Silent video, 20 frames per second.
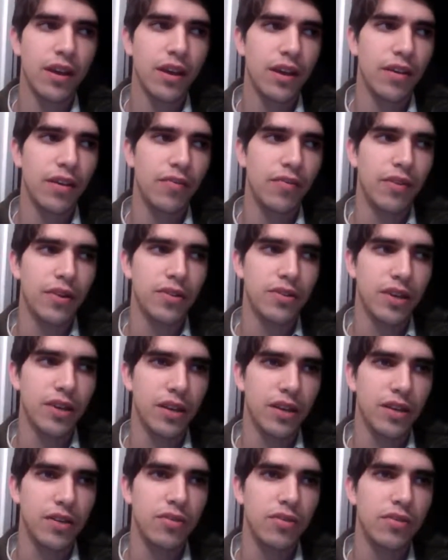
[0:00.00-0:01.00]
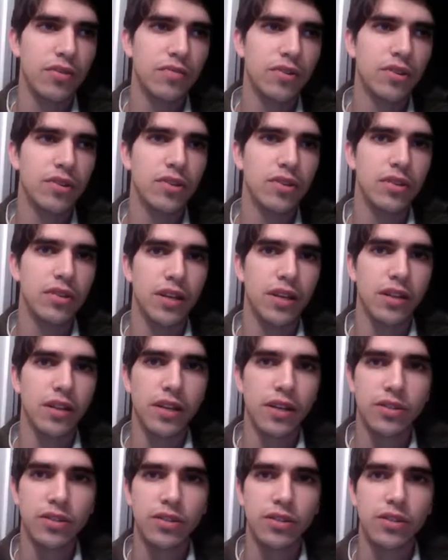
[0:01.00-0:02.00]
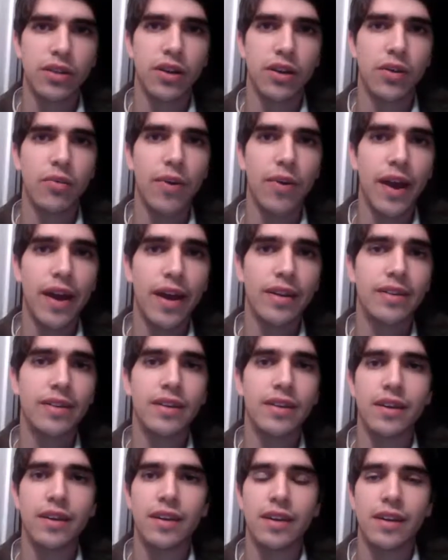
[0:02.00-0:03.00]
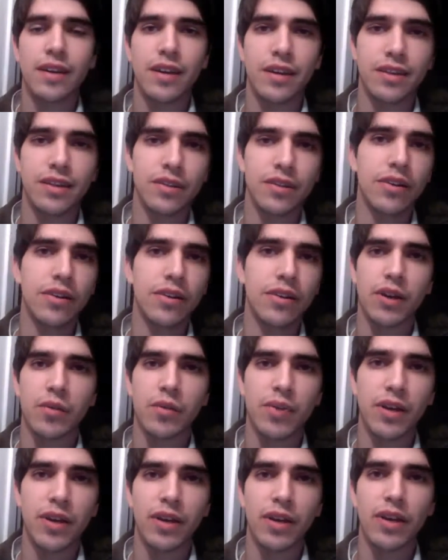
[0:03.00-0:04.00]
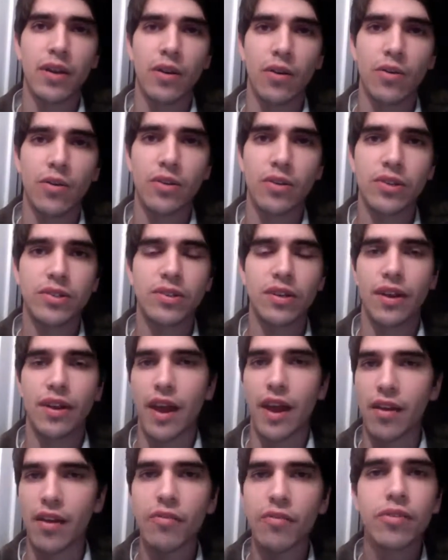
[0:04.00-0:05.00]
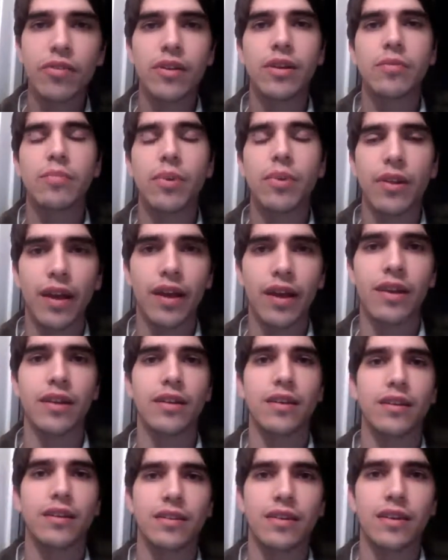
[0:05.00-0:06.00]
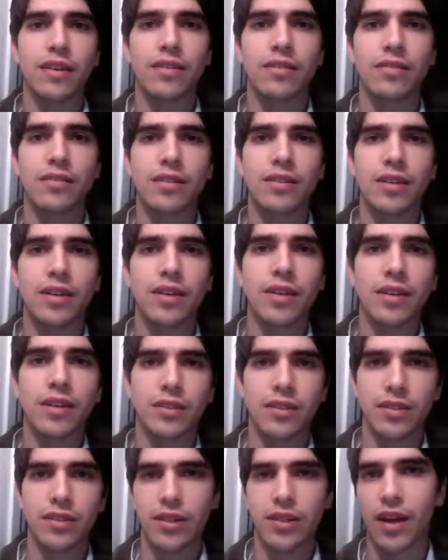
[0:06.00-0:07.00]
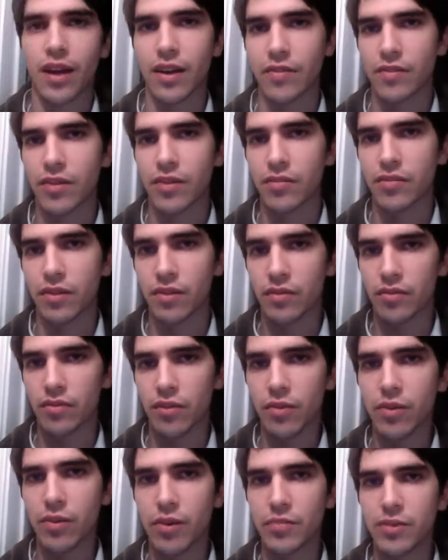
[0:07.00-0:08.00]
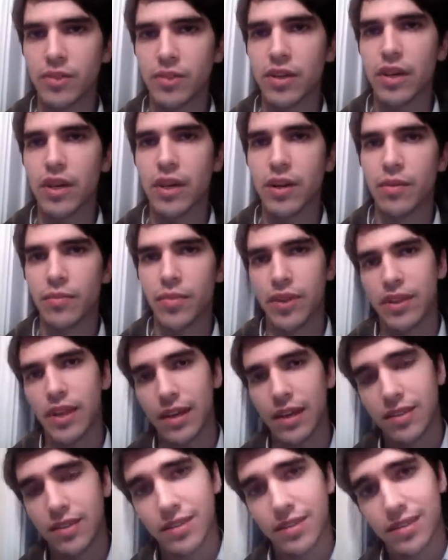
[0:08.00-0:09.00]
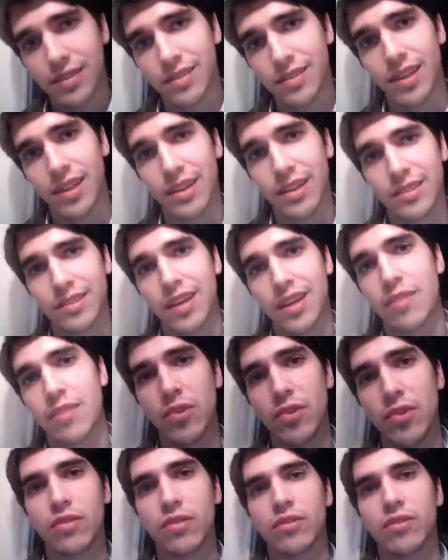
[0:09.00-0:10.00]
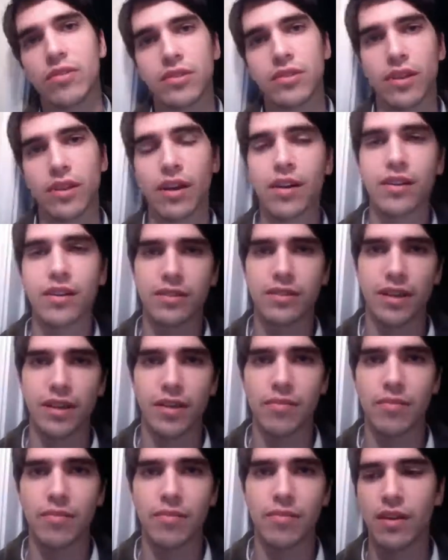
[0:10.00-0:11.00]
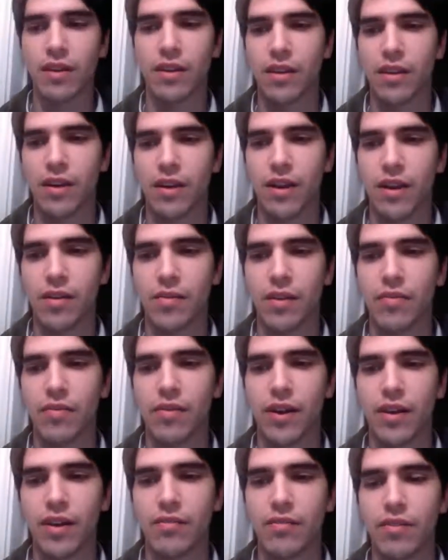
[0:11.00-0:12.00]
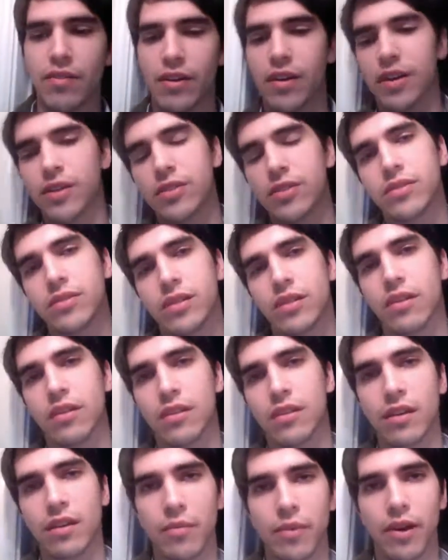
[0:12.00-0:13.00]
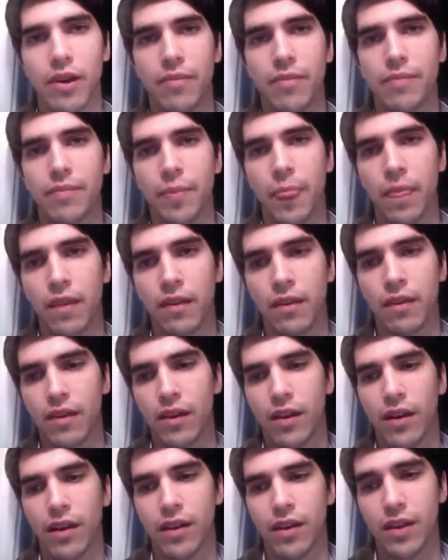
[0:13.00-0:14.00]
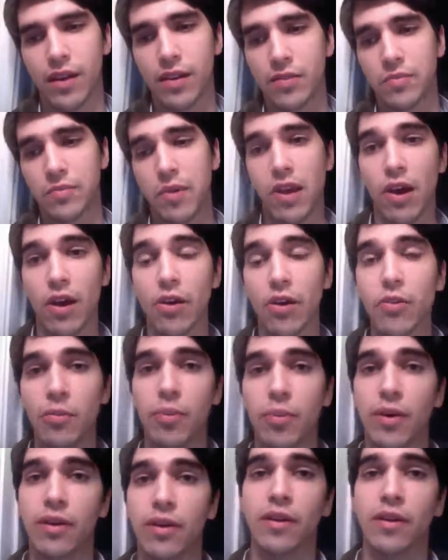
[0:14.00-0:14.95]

if there's like a universally a lizard and a rat and a dog and a pig and a horse on every planet, you know, just kind of different forms, but that's that same universal archetype. Um, I find it very interesting to think about. Uh, and it gives me hope